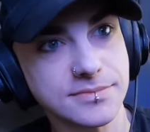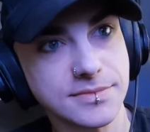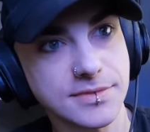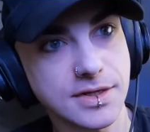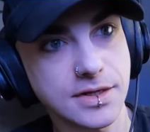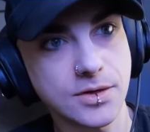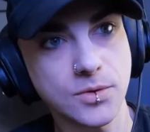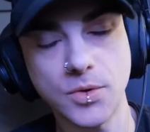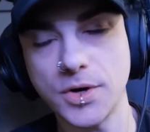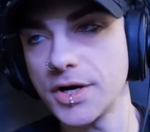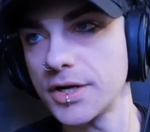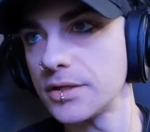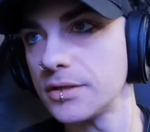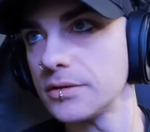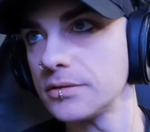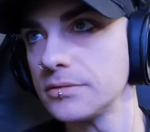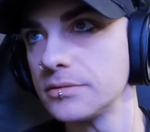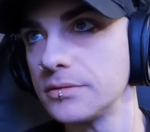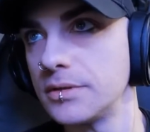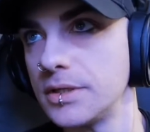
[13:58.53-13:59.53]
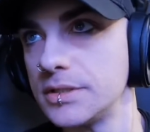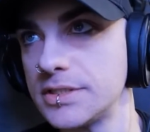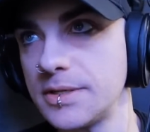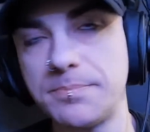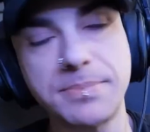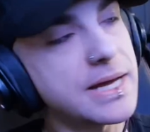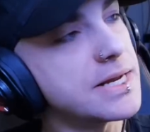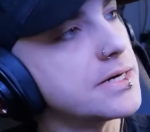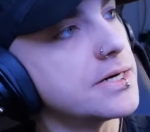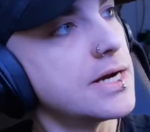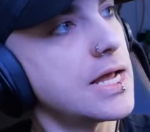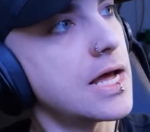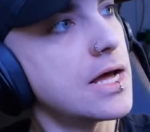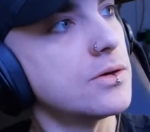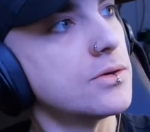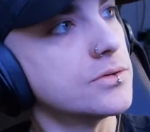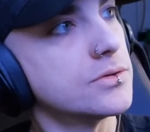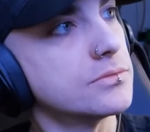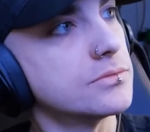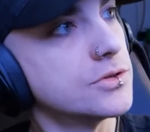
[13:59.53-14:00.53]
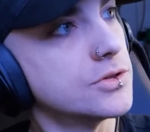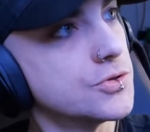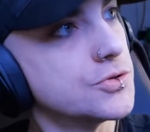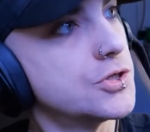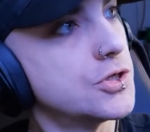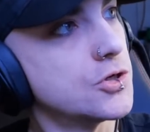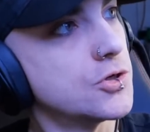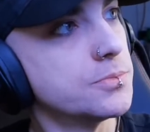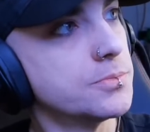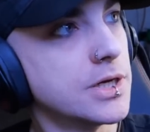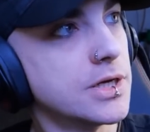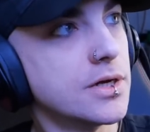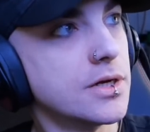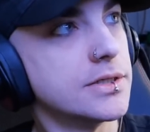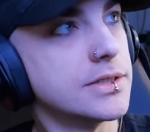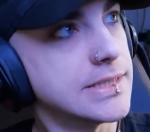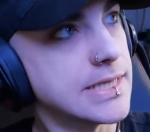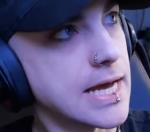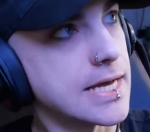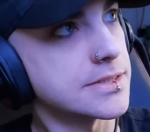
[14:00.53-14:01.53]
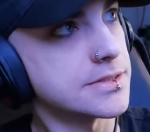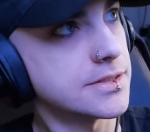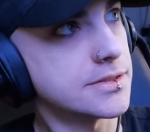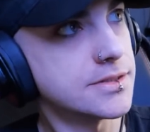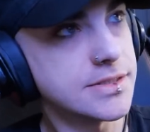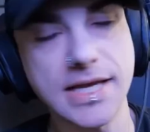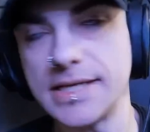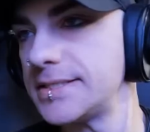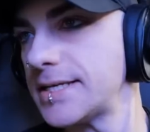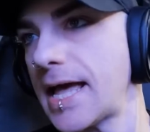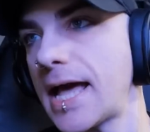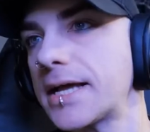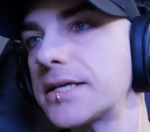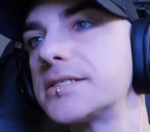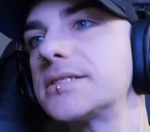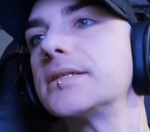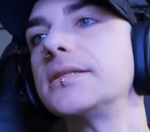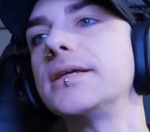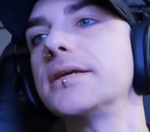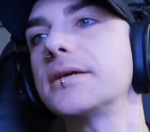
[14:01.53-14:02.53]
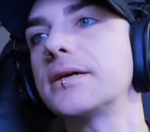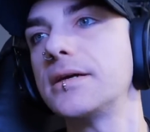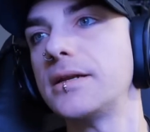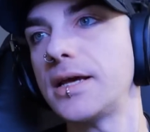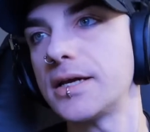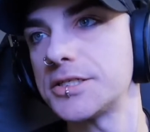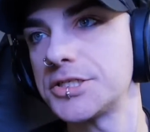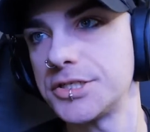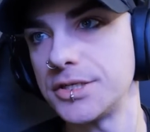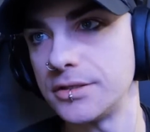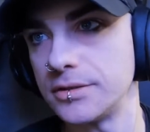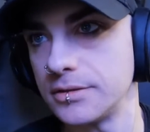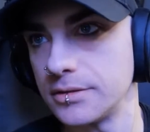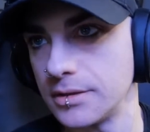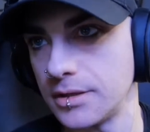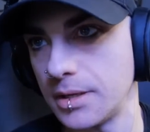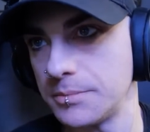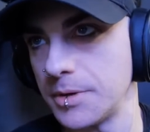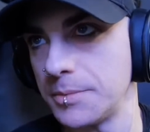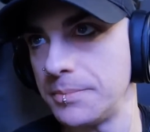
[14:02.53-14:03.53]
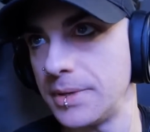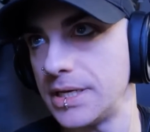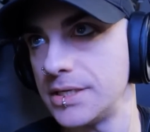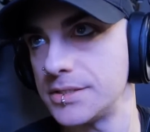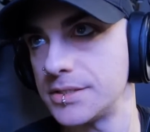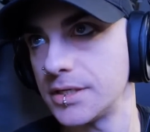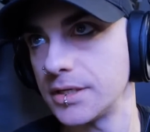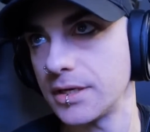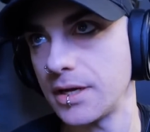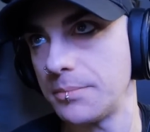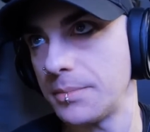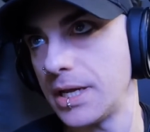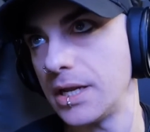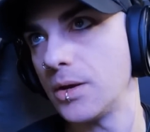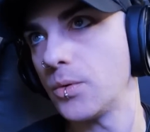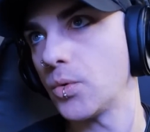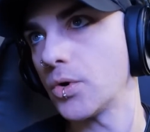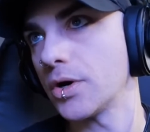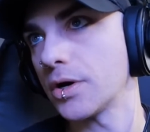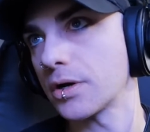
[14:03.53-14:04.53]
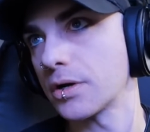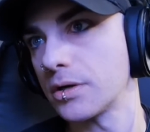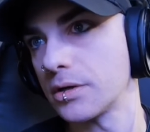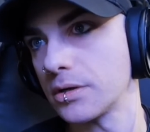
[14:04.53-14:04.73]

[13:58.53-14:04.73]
Did it work? Is it better now, YouTube? Yes, it says excellent connection. I'm amazing. I made it work.